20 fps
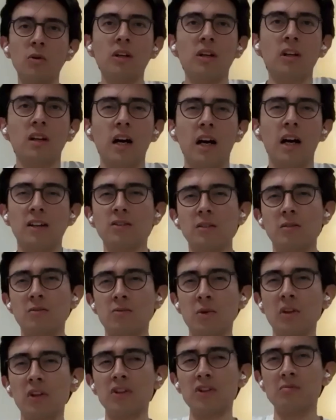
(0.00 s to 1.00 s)
So I
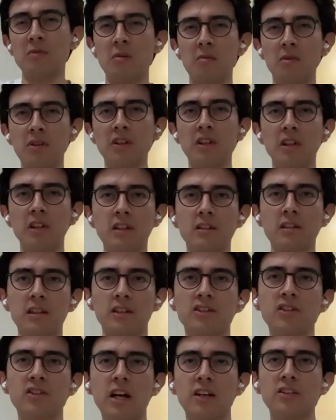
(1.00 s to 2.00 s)
don't really remember
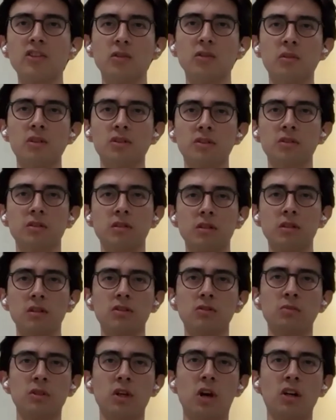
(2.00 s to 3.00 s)
the, the exact numbers,
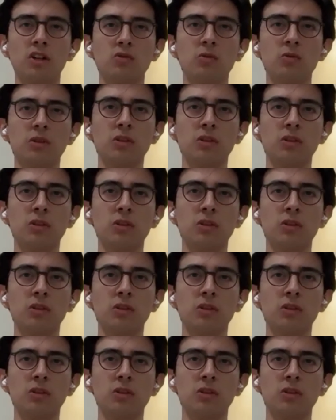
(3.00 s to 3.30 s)
to, to be